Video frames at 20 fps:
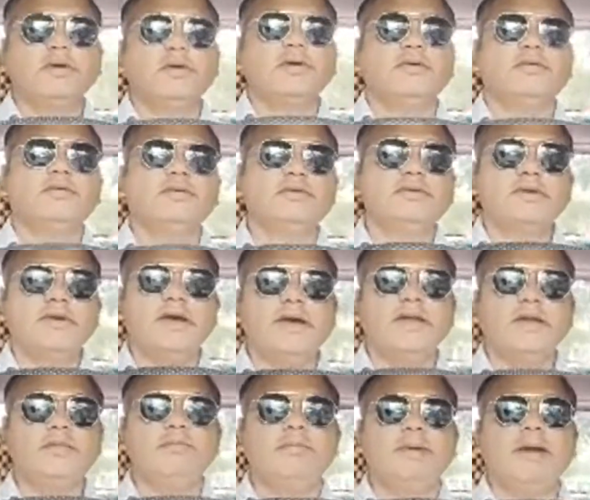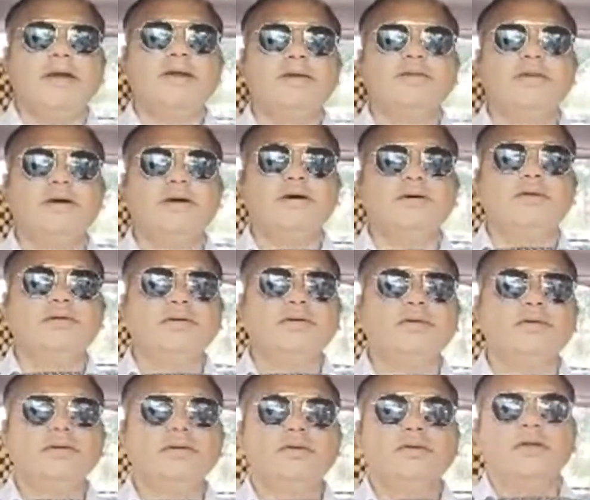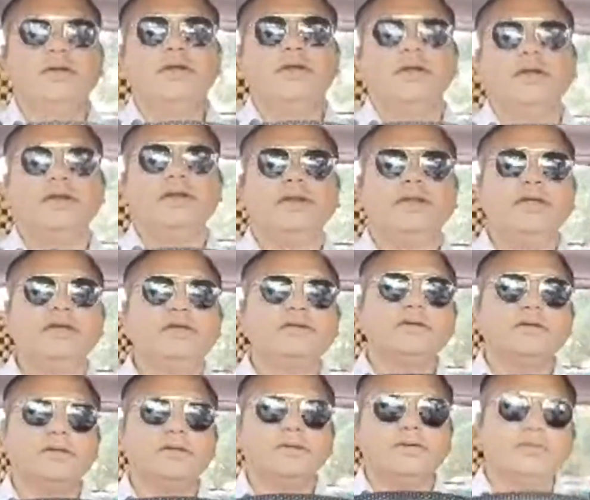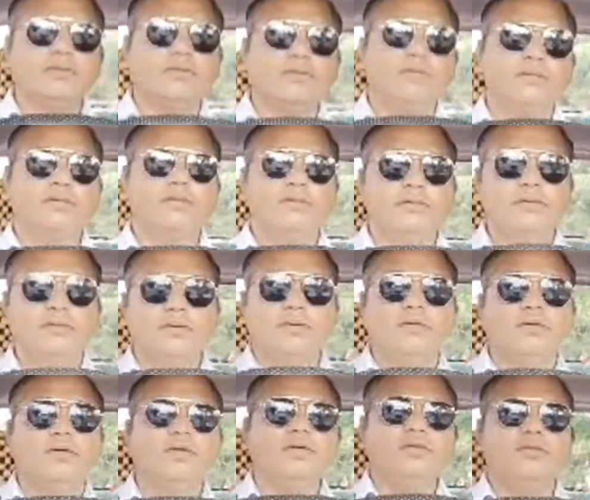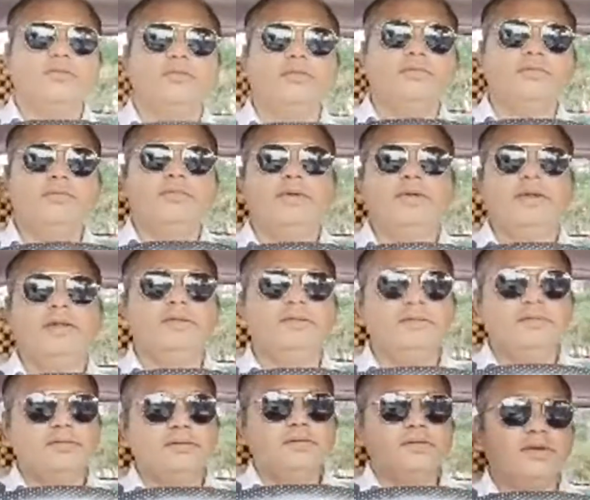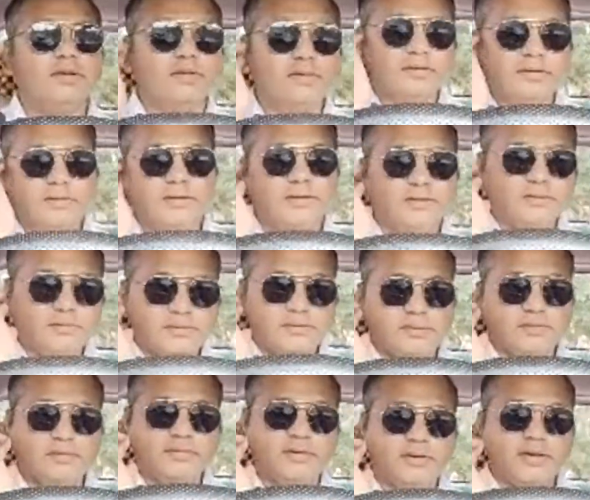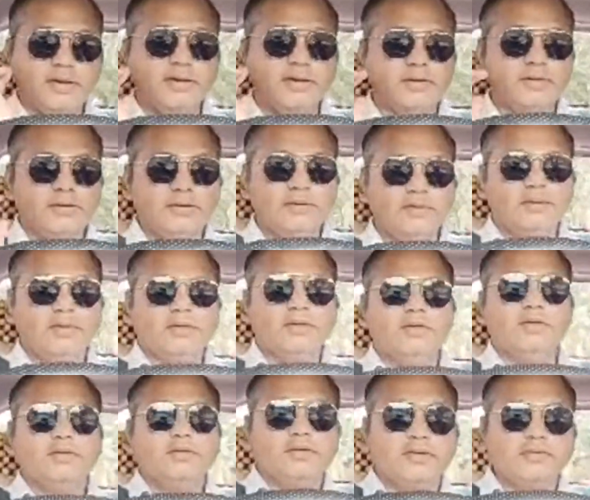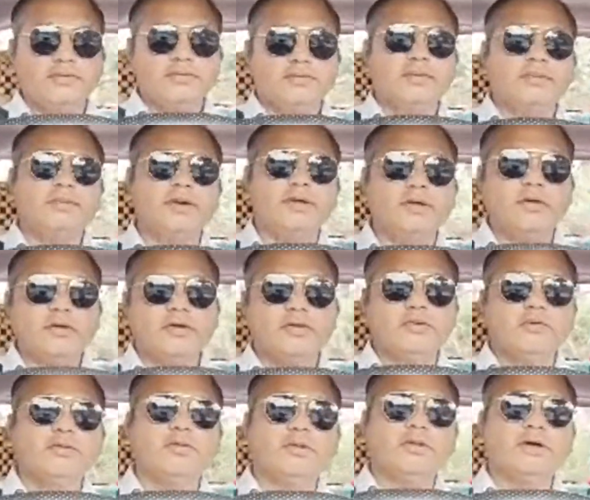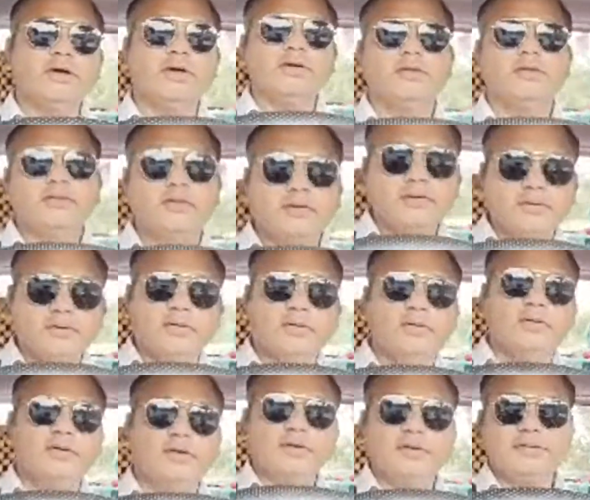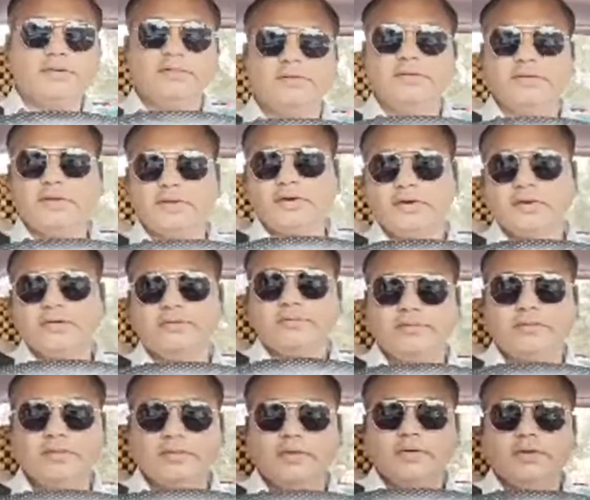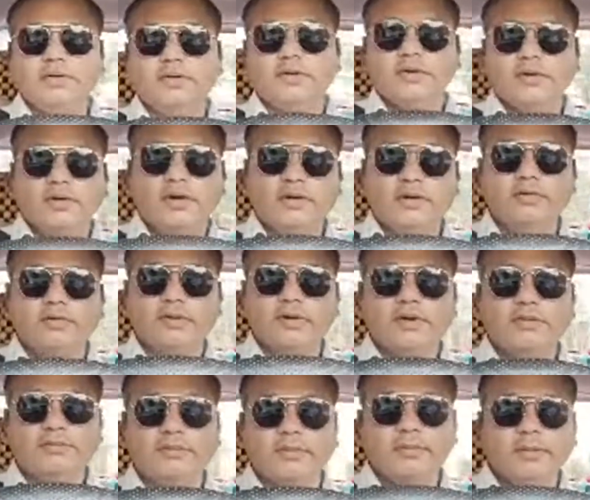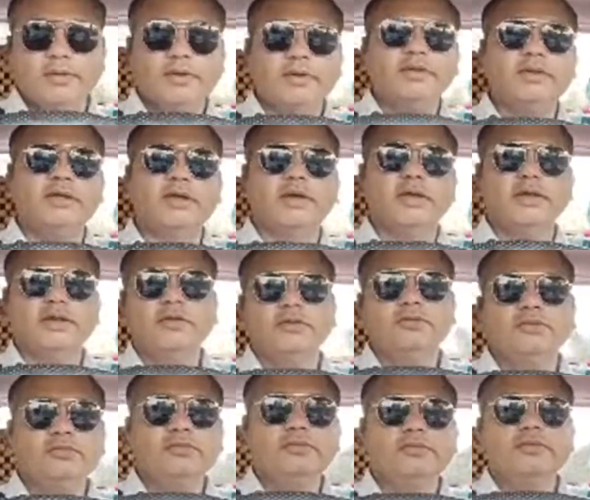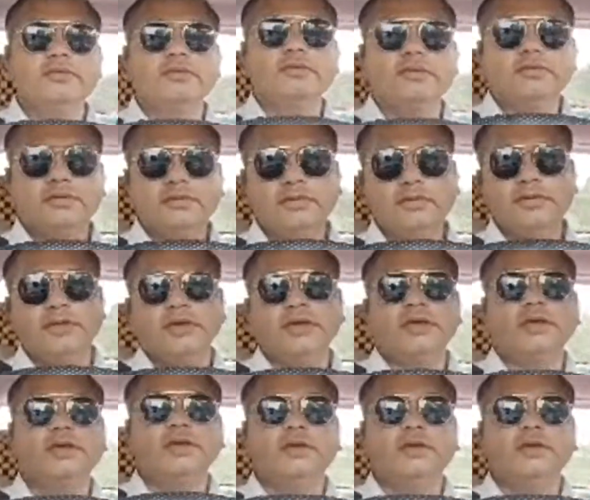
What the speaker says: can impact the nation very seriously, right? So if somebody got to know the, let's say, secret of nuclear weapon, they can use, they can